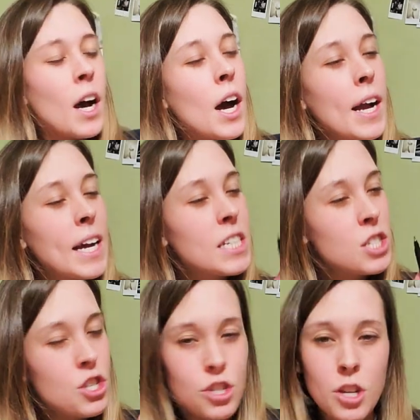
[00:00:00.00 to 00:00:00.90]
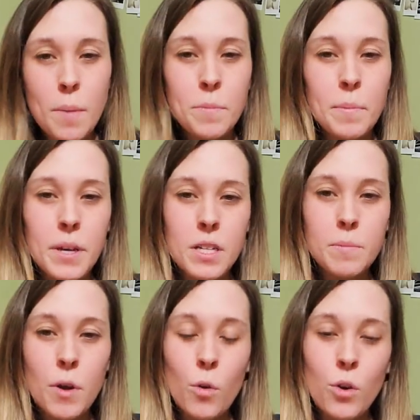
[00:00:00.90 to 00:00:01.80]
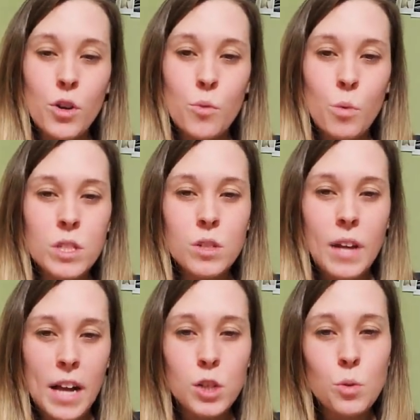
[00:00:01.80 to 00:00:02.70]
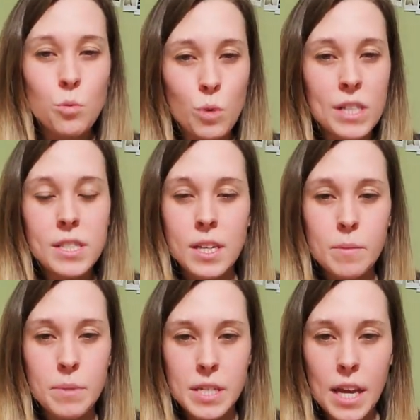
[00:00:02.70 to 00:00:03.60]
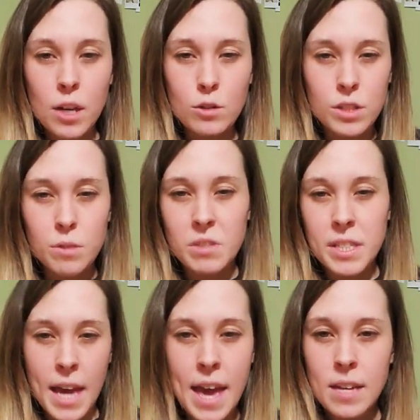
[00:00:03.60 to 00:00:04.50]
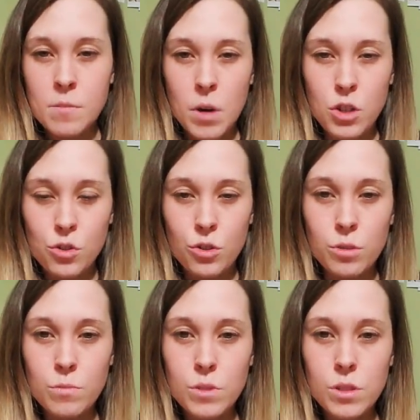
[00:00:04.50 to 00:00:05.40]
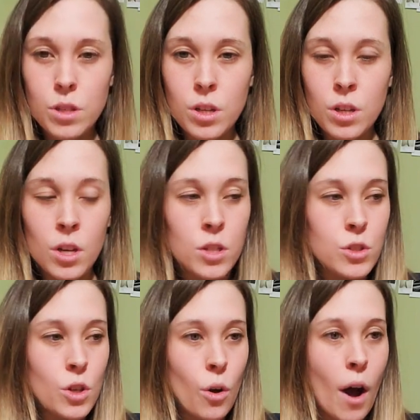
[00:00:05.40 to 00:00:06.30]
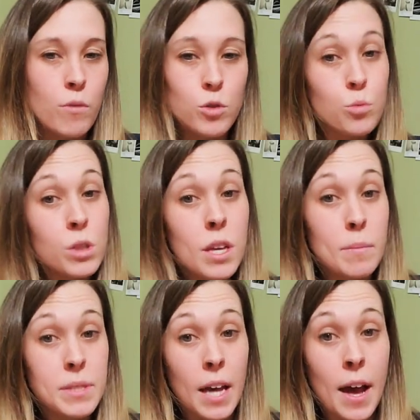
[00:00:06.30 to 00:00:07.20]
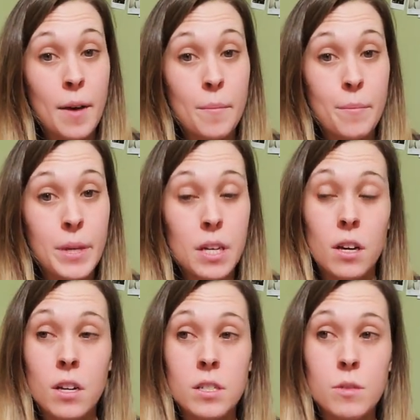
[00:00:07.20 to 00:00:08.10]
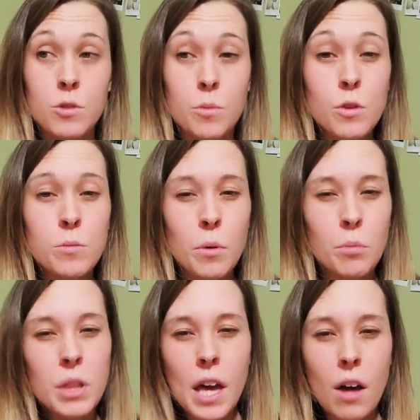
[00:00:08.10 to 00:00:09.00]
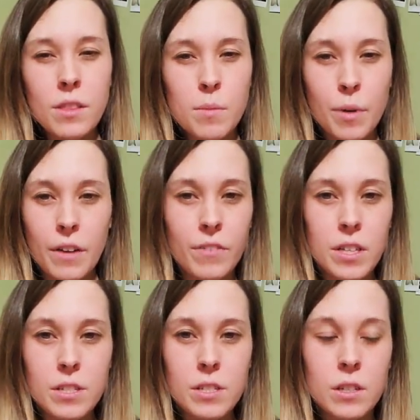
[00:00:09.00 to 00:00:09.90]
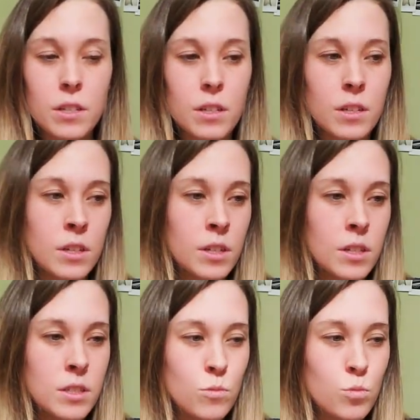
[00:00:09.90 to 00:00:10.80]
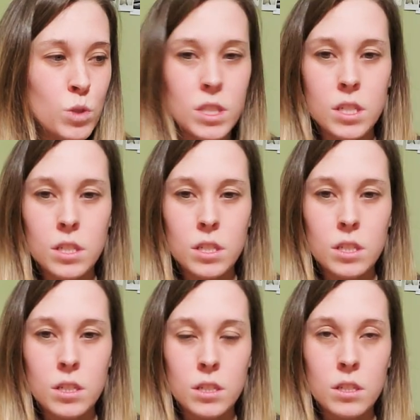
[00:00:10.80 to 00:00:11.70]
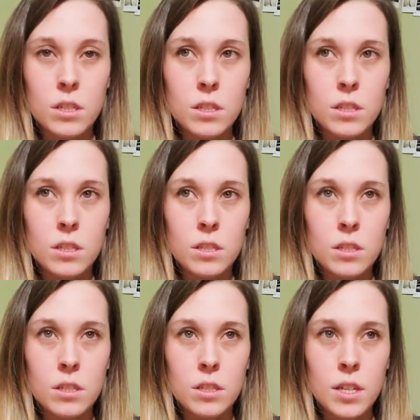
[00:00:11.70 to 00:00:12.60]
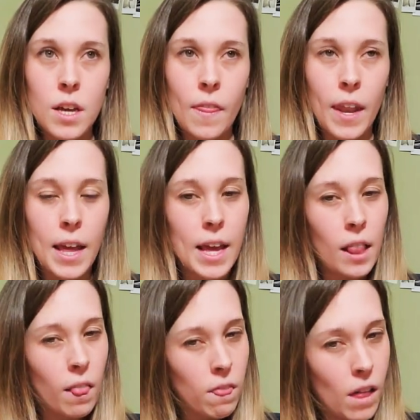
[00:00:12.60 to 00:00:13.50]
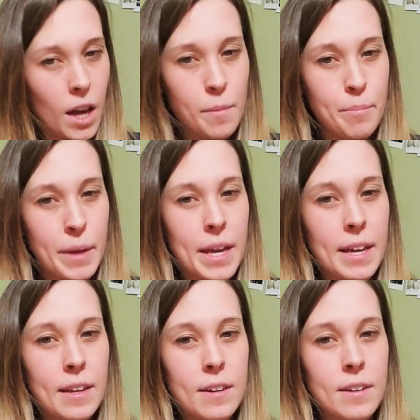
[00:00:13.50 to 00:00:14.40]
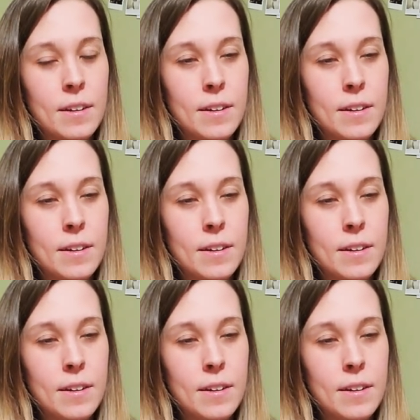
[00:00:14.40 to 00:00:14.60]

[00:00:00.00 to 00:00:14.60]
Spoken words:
I got gypped because my order wasn't actual red skin potatoes and it was canned mushrooms. So I was really upset because it was supposed to be a really healthy breakfast. It wasn't. And then I ate a lot of bacon.